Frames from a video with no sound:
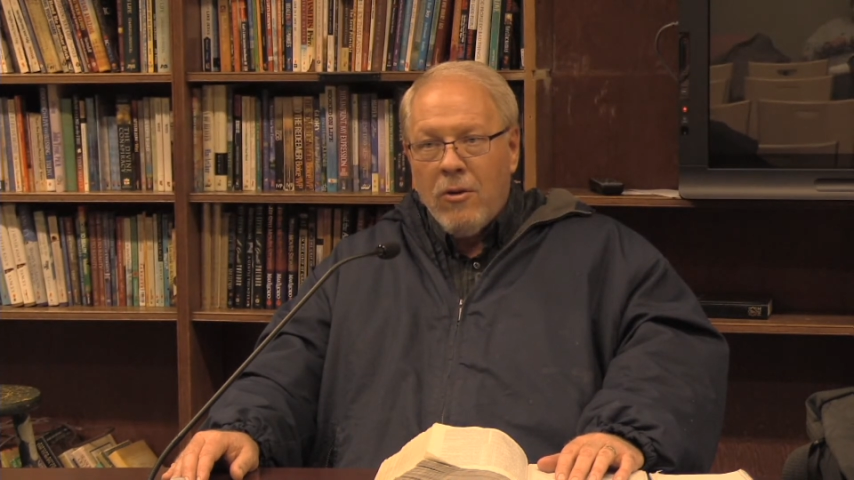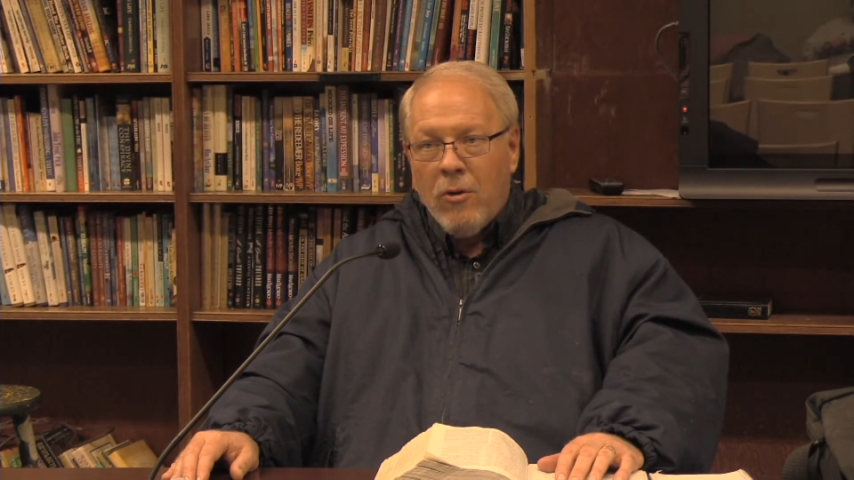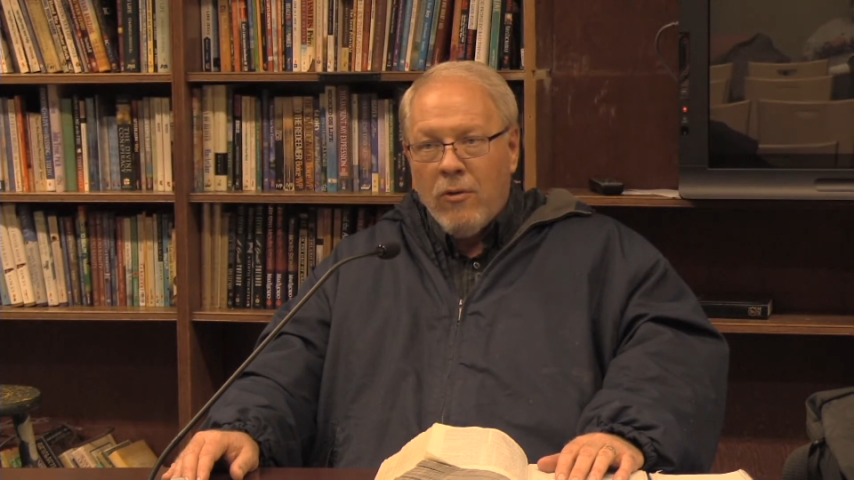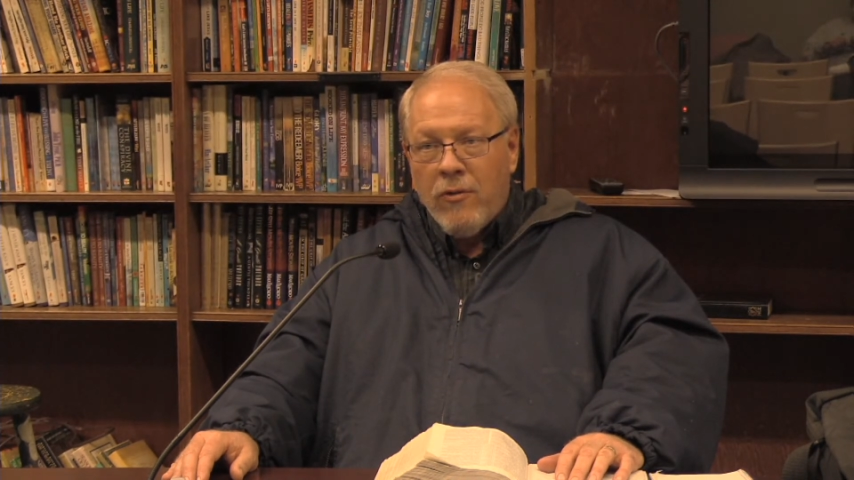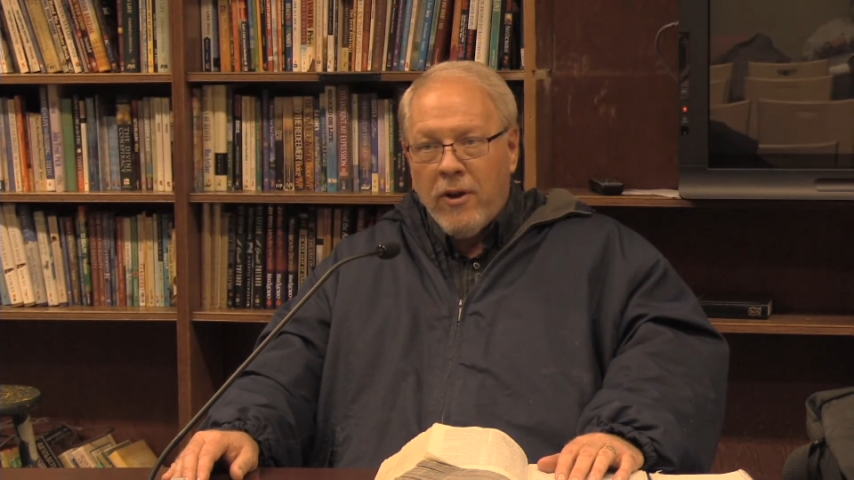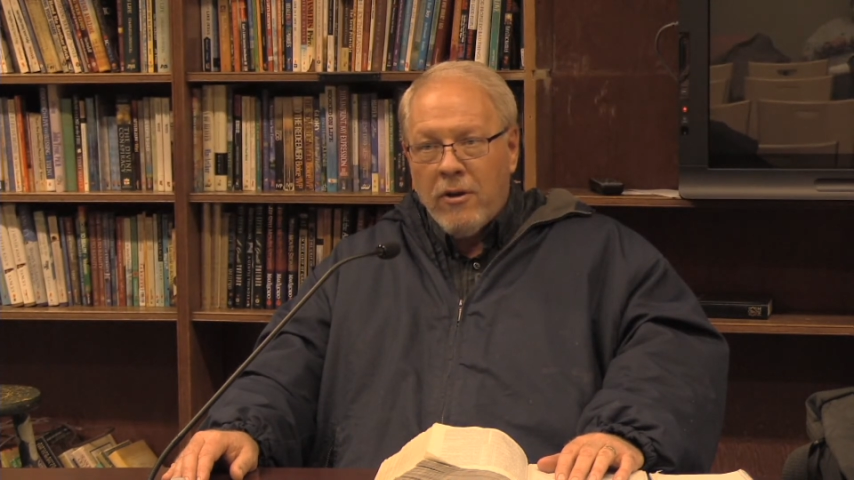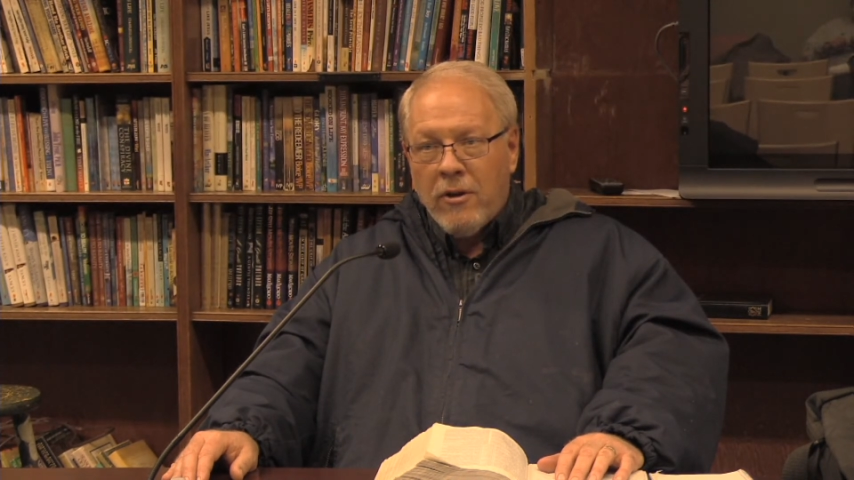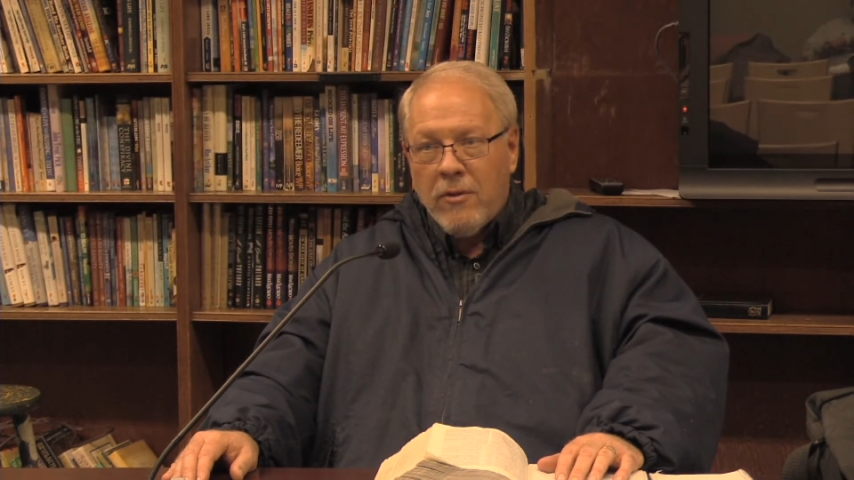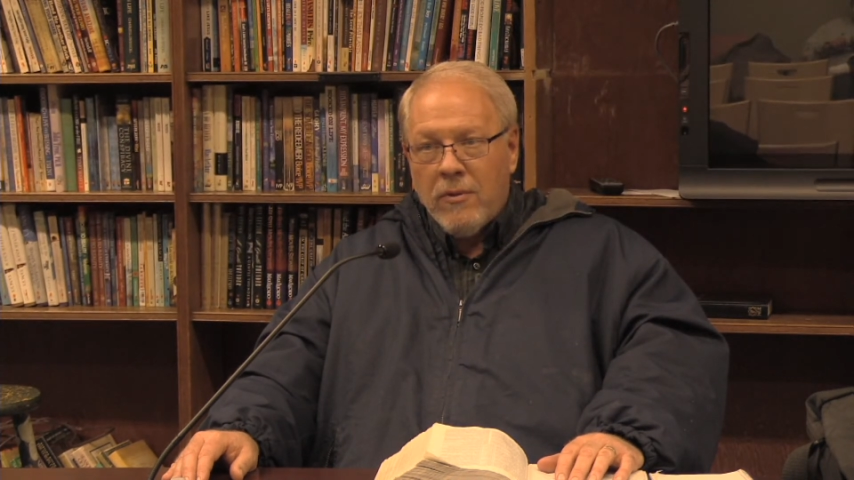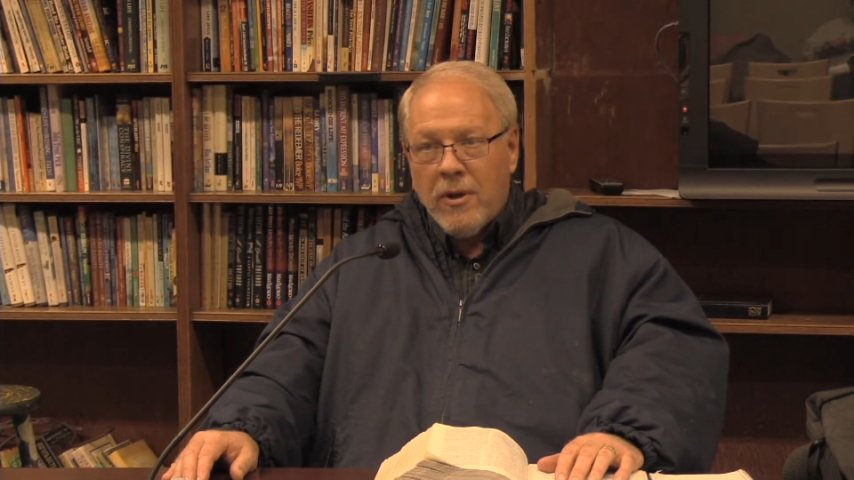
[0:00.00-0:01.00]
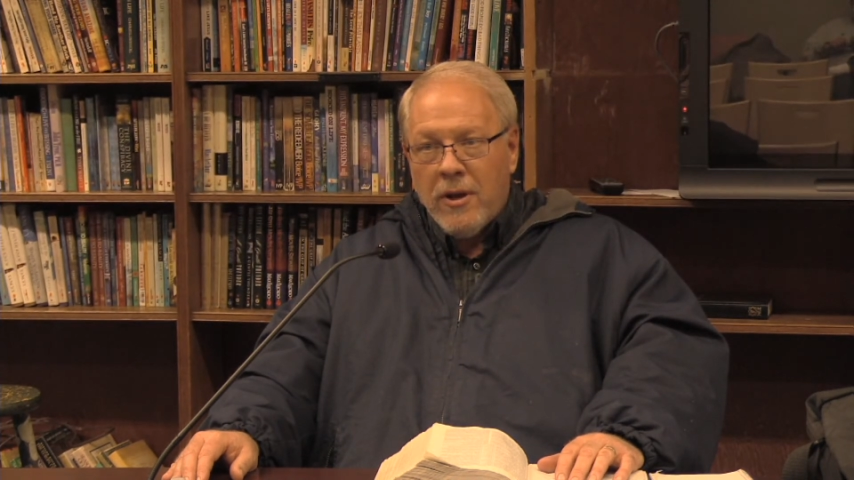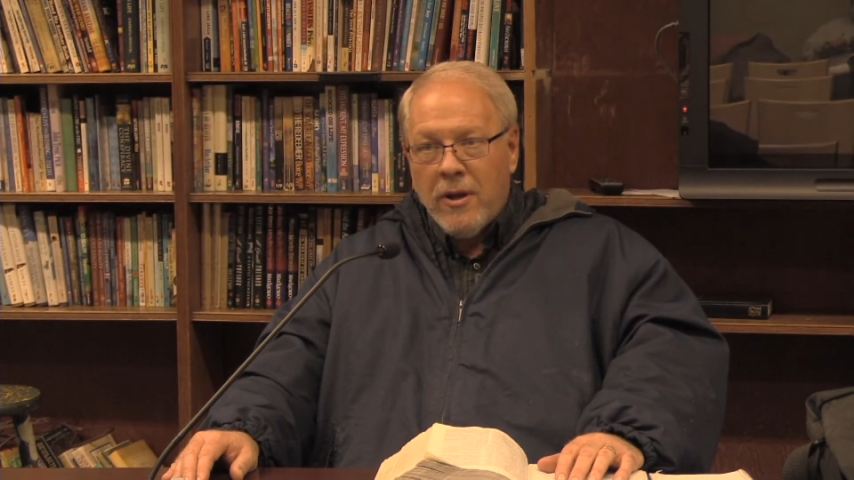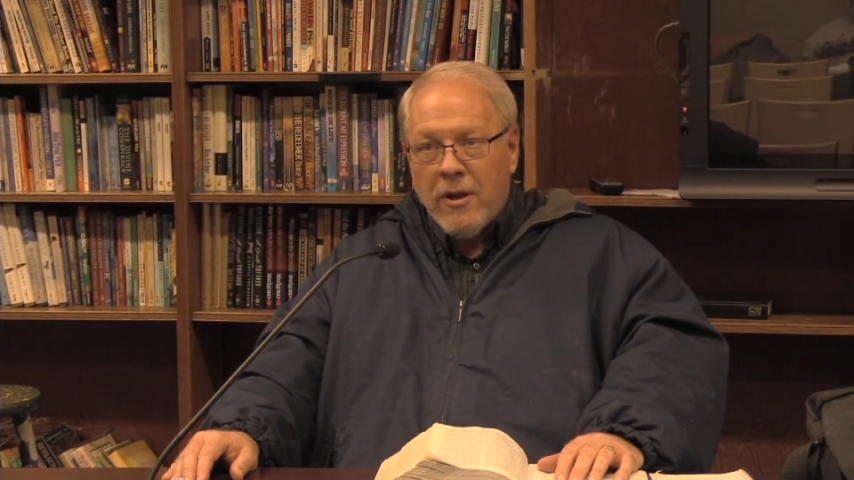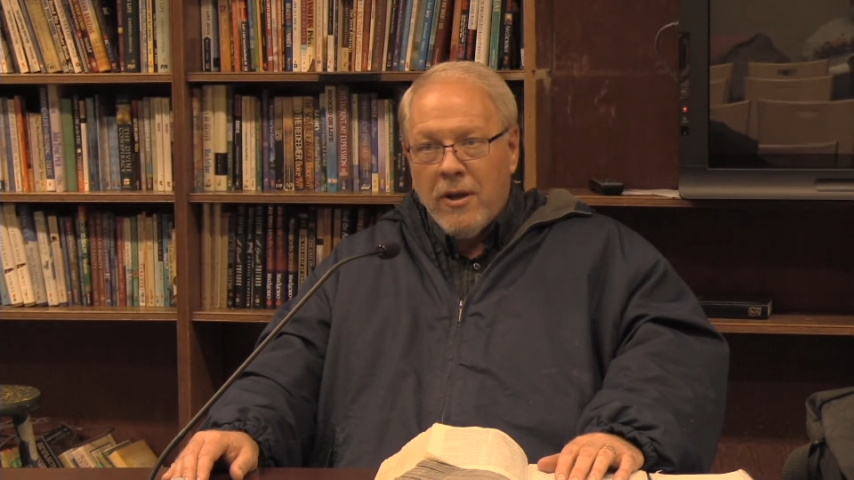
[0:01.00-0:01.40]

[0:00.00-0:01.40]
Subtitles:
or figuratively.